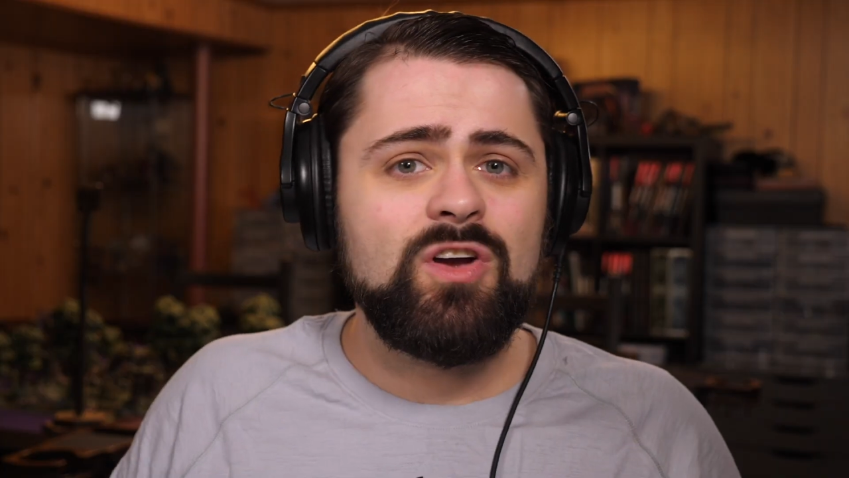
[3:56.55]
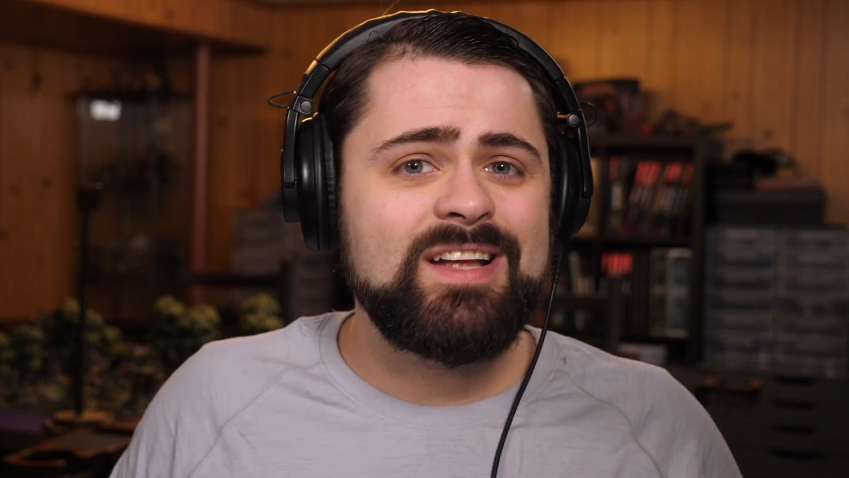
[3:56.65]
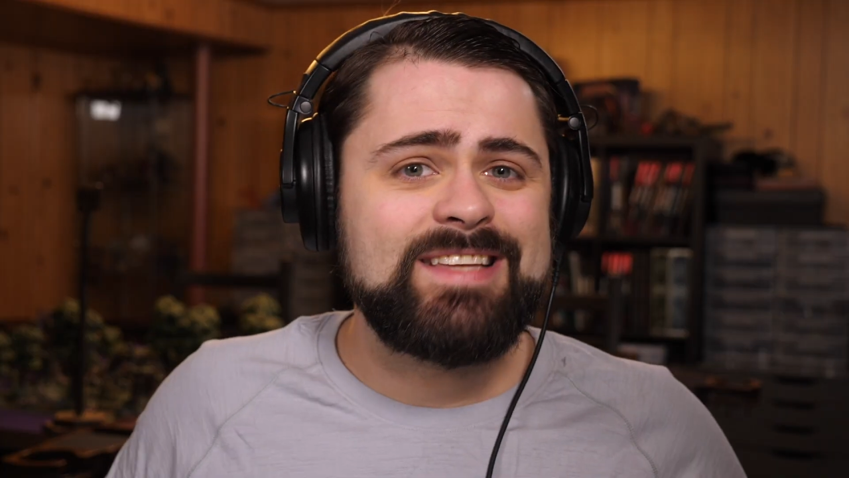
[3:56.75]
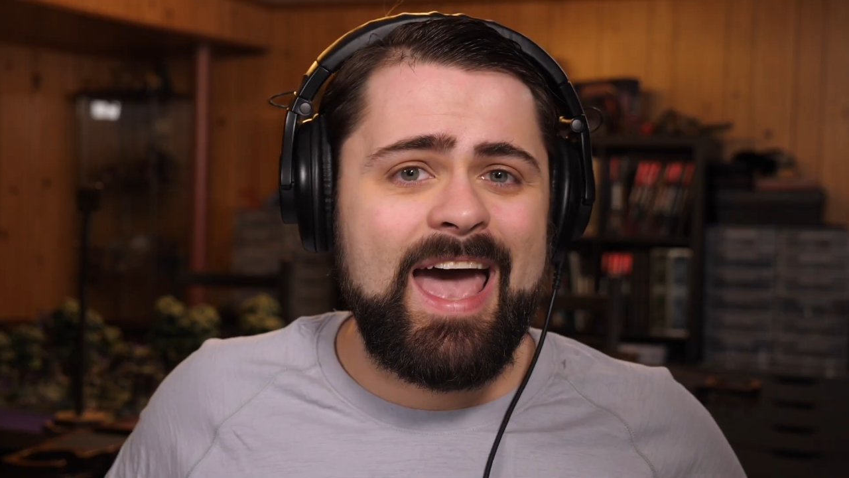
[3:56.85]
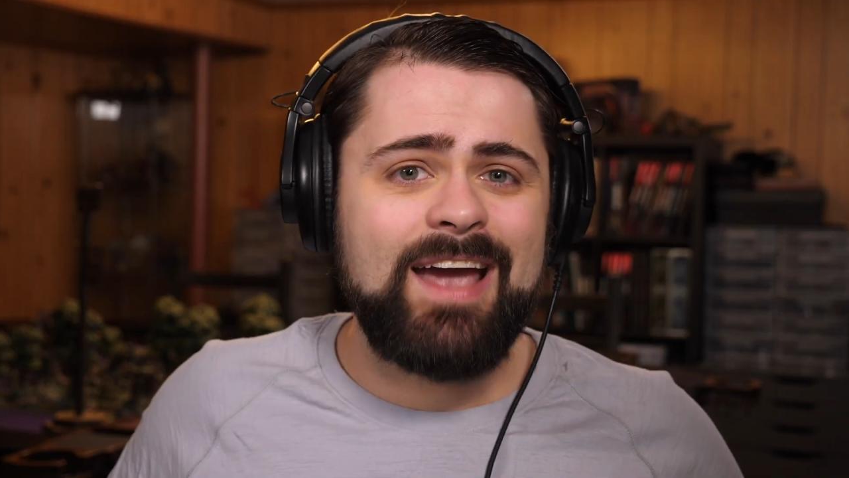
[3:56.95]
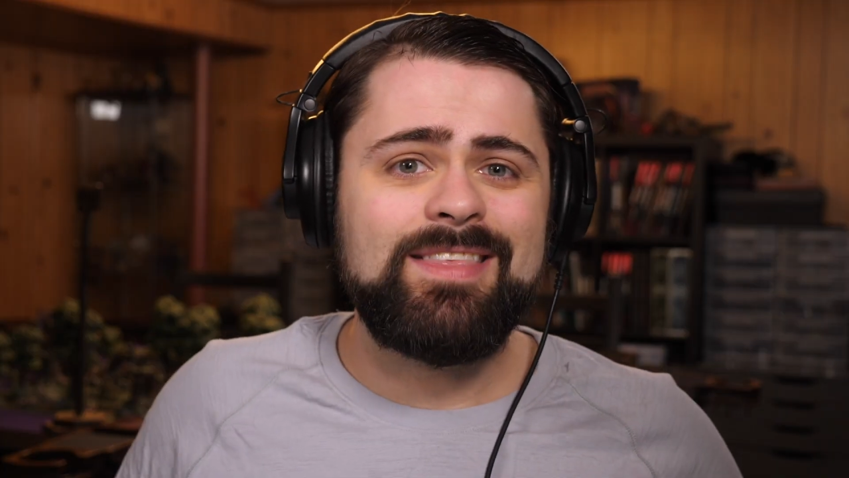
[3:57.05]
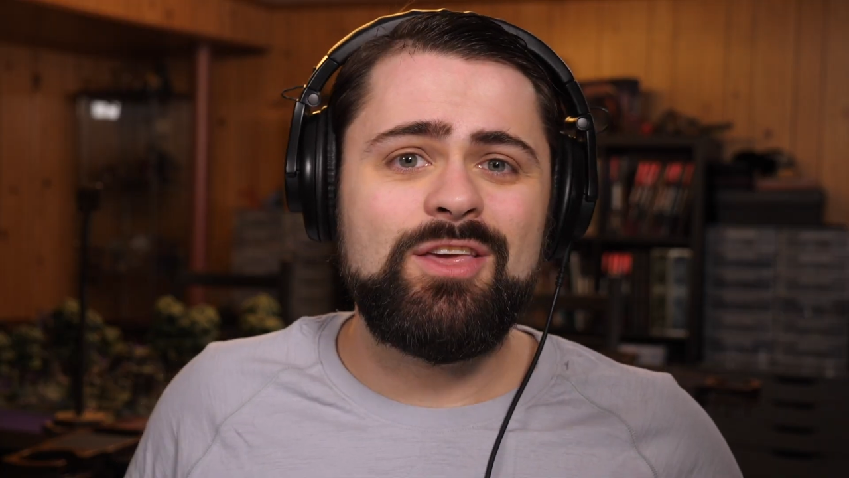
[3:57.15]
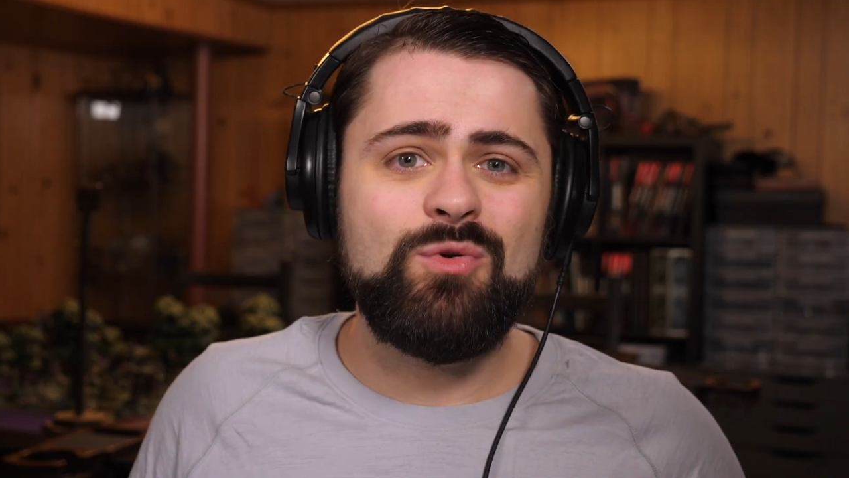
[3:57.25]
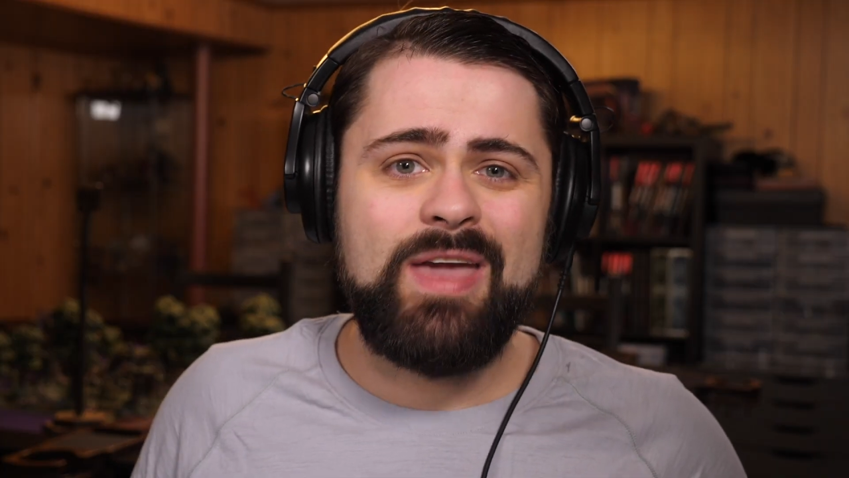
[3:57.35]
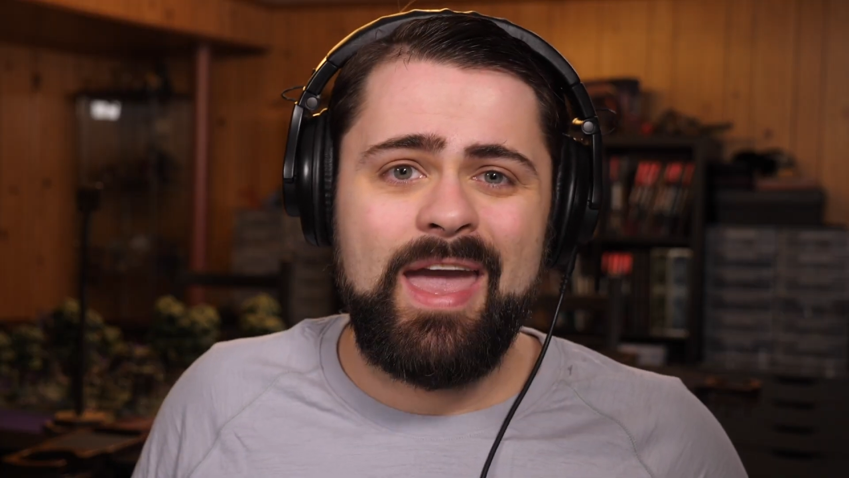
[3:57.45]
attack that
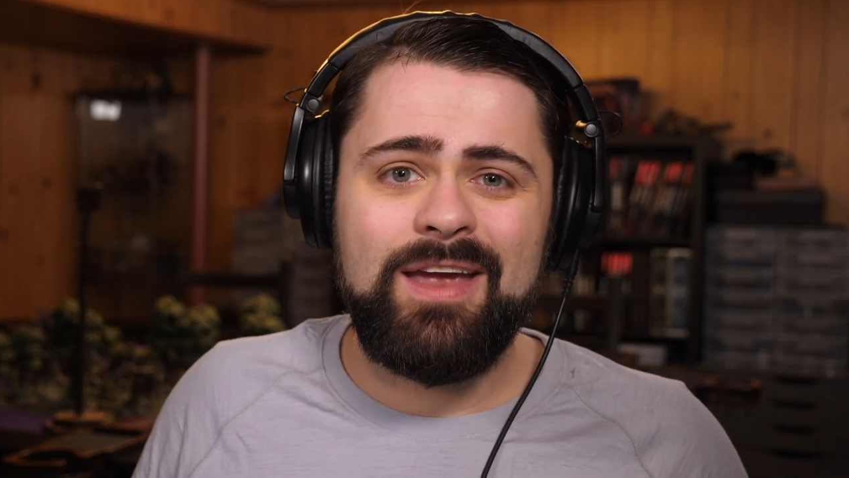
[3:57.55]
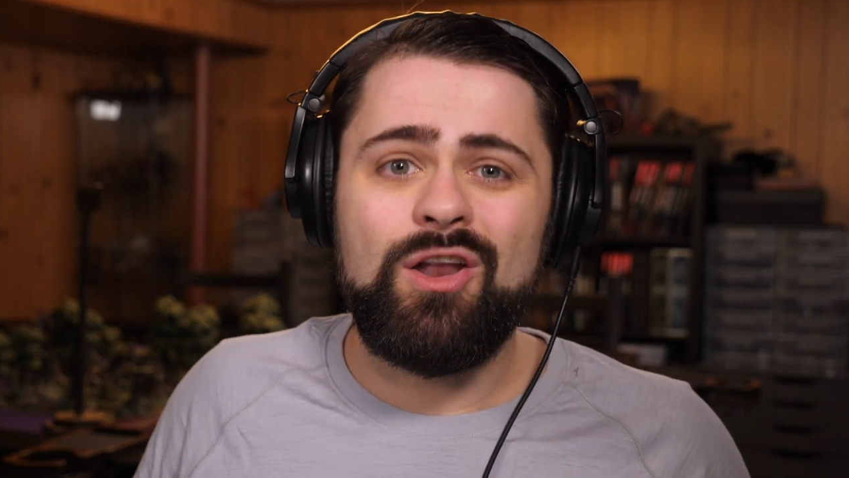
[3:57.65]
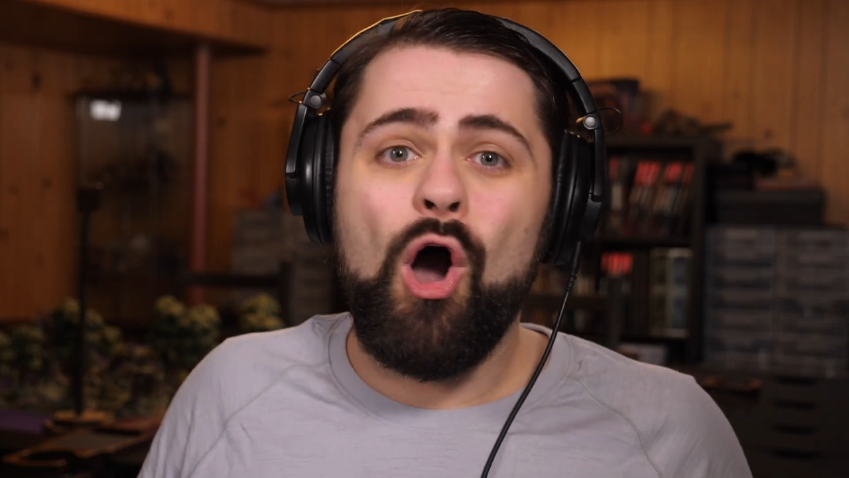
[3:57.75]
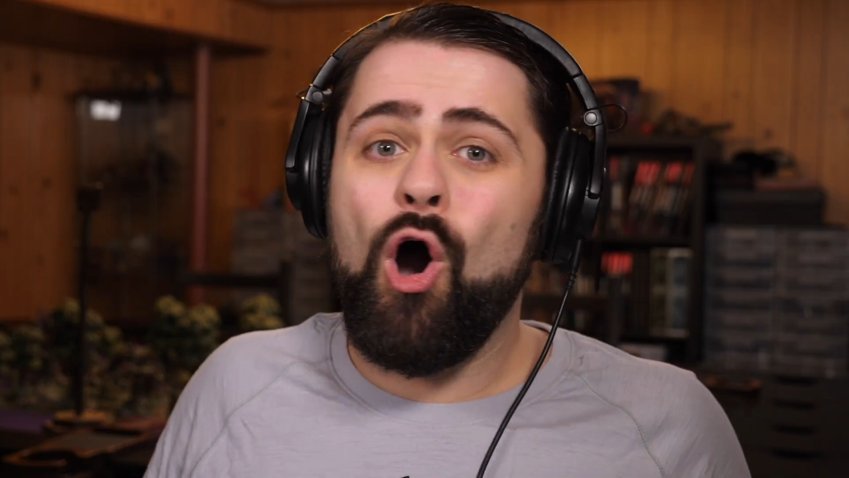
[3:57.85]
you gain